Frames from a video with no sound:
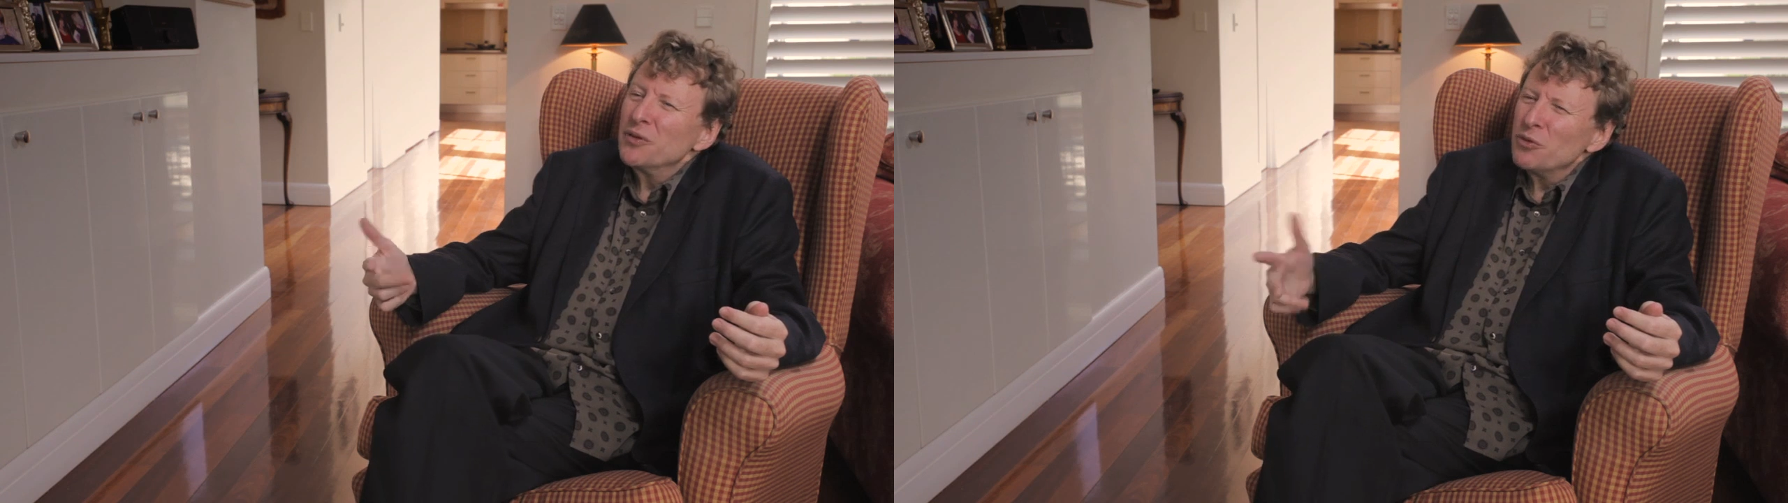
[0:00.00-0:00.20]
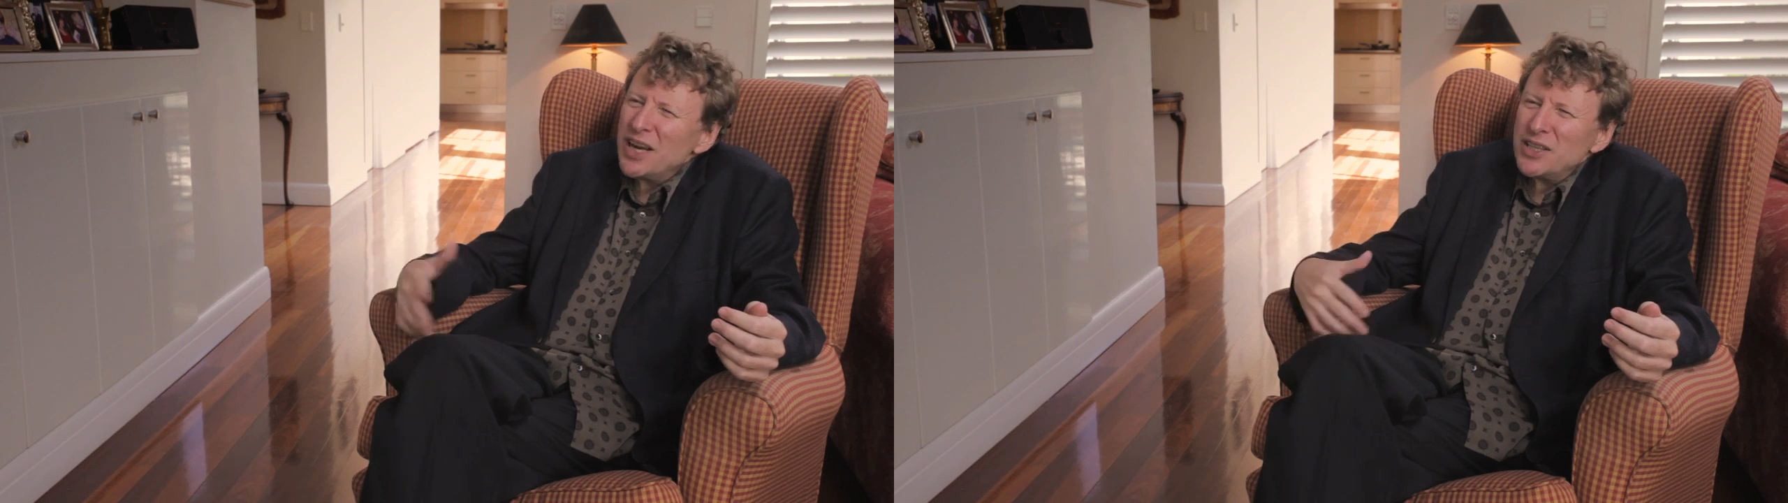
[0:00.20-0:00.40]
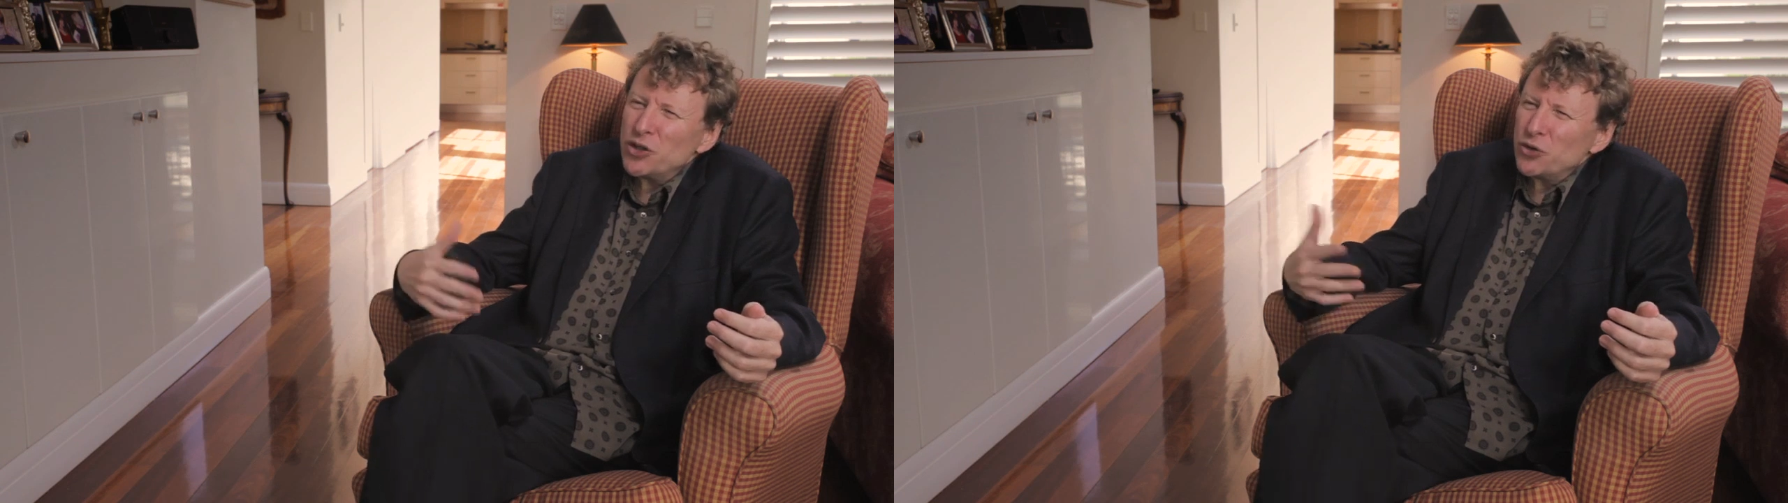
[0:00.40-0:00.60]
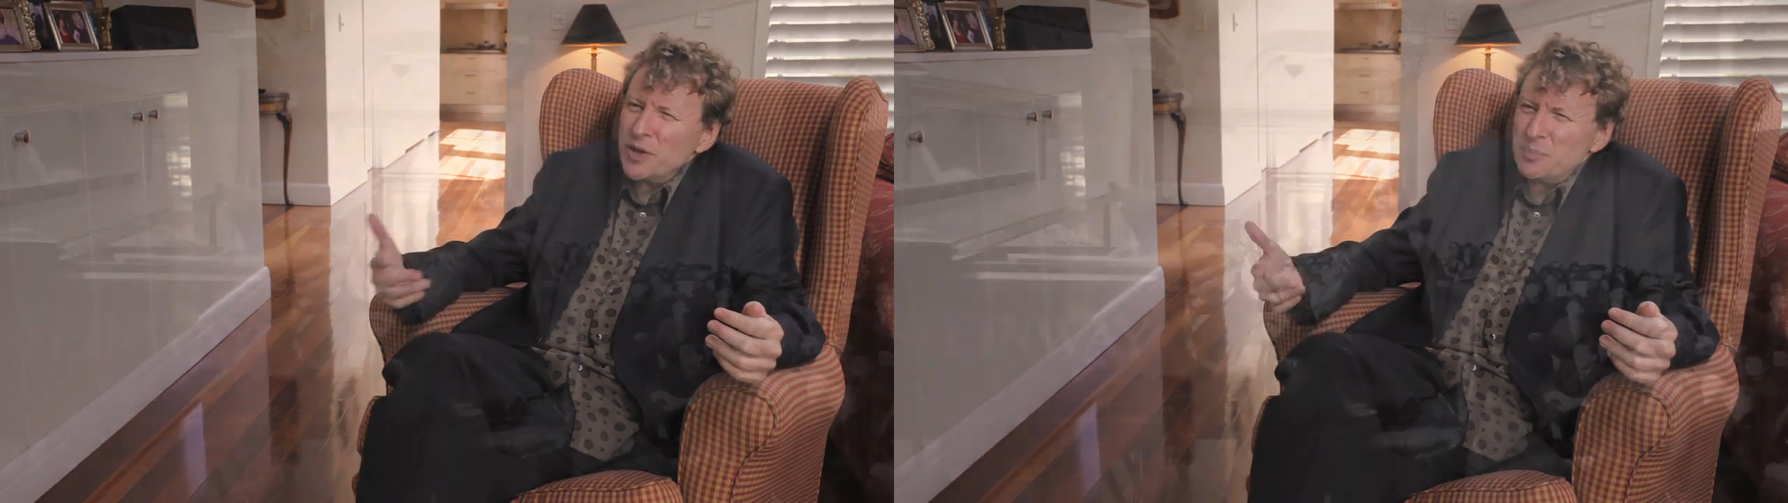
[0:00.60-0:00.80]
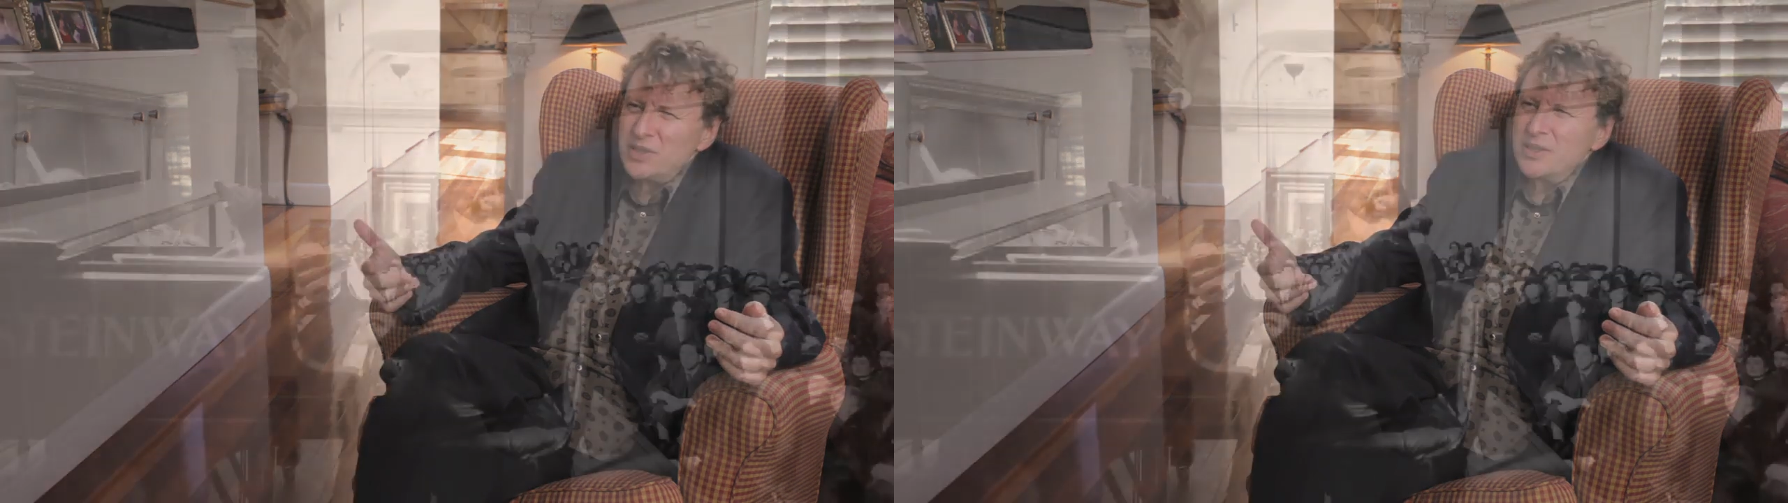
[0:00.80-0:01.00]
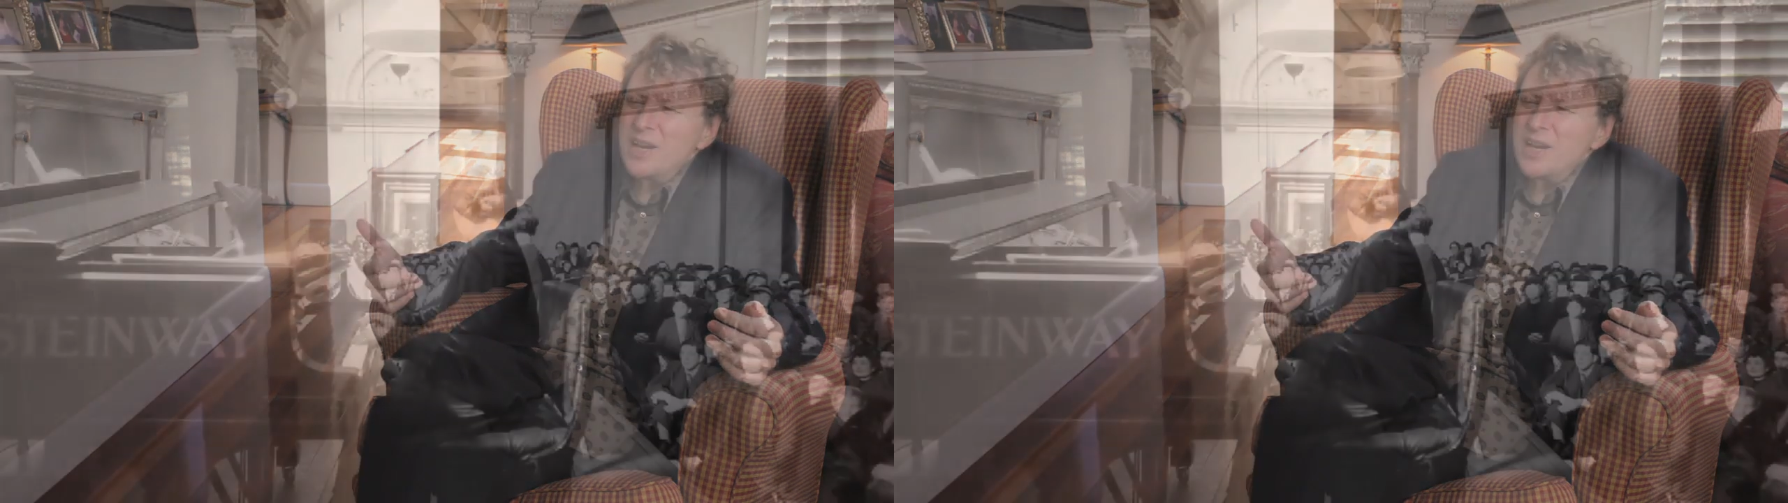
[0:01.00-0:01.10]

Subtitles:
write a script